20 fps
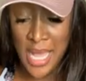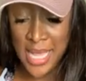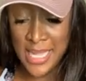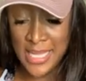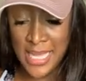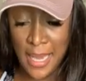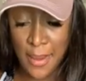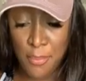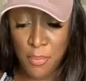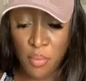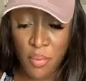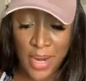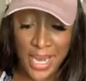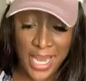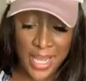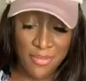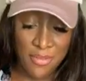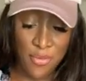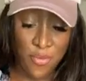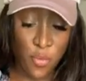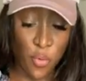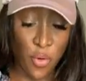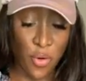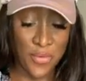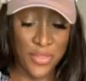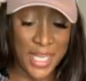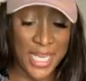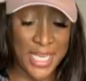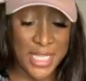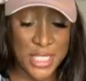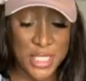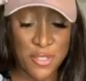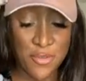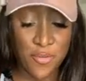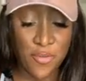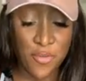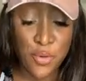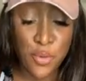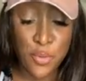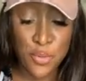that bringeth forth his
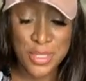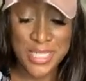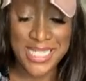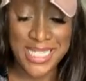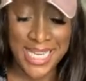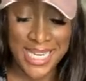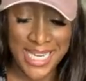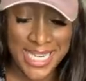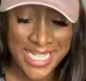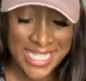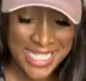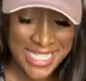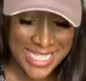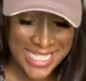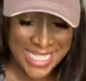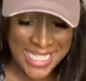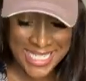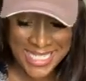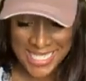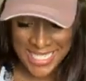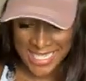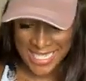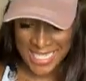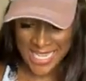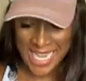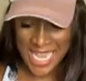fruits in his season.